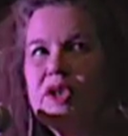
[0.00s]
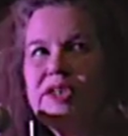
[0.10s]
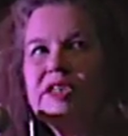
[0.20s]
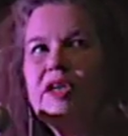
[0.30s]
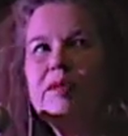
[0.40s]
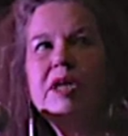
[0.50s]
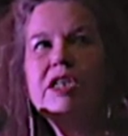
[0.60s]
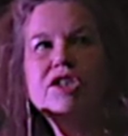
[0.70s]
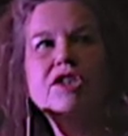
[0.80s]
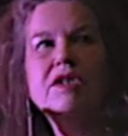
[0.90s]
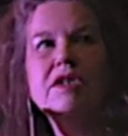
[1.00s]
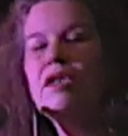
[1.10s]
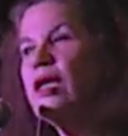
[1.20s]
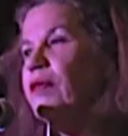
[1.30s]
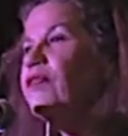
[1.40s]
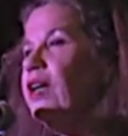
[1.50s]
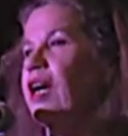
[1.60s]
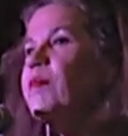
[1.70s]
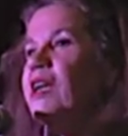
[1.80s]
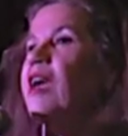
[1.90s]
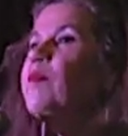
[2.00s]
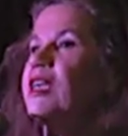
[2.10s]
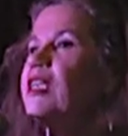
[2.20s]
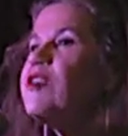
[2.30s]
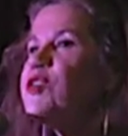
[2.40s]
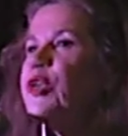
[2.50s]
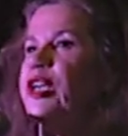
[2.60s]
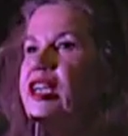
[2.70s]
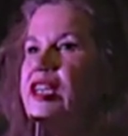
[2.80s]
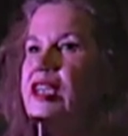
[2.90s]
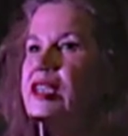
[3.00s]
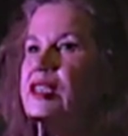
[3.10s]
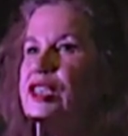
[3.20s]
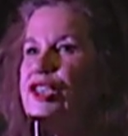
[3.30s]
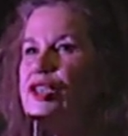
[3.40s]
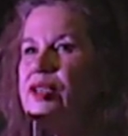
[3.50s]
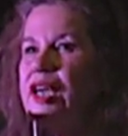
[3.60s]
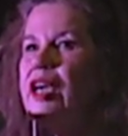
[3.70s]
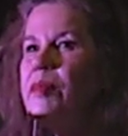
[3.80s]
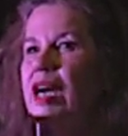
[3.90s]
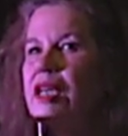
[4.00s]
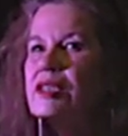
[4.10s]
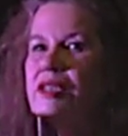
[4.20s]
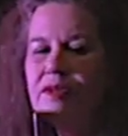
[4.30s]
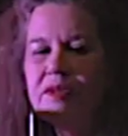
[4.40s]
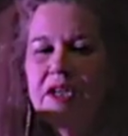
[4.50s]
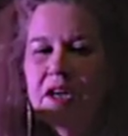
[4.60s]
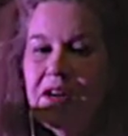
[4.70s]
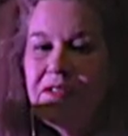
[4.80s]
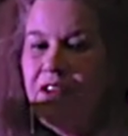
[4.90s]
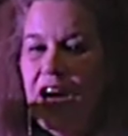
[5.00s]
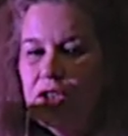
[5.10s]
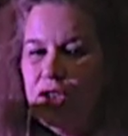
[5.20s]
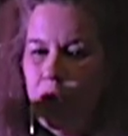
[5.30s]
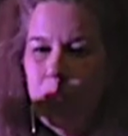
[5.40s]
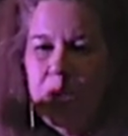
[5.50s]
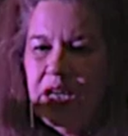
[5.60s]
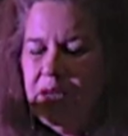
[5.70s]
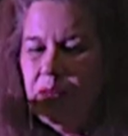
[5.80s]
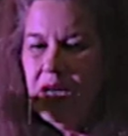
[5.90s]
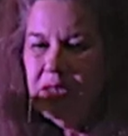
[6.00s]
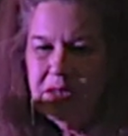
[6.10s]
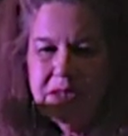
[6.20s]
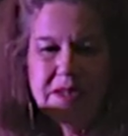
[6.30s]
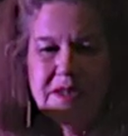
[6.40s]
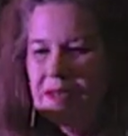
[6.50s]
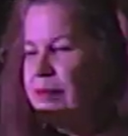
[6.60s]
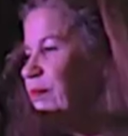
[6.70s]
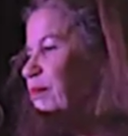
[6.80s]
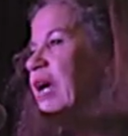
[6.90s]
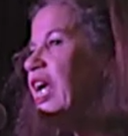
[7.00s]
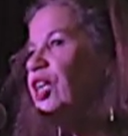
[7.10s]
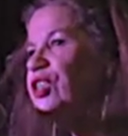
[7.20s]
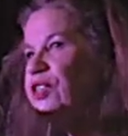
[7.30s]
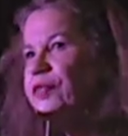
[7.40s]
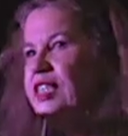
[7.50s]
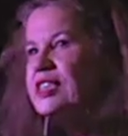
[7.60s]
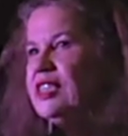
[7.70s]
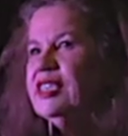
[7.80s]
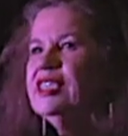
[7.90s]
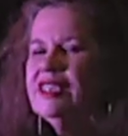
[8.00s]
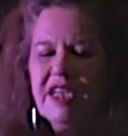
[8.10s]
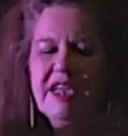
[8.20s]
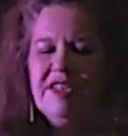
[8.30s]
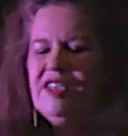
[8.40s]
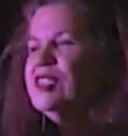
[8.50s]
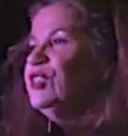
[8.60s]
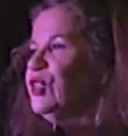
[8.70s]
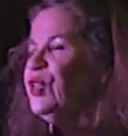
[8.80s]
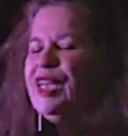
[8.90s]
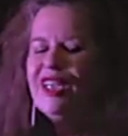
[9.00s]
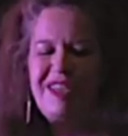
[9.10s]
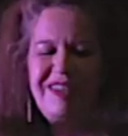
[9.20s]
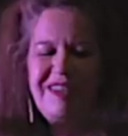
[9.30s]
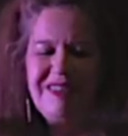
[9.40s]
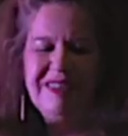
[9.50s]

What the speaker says: So much for coming. It means a great deal that you came out and found your way around the maze of the city to get here, so thank you.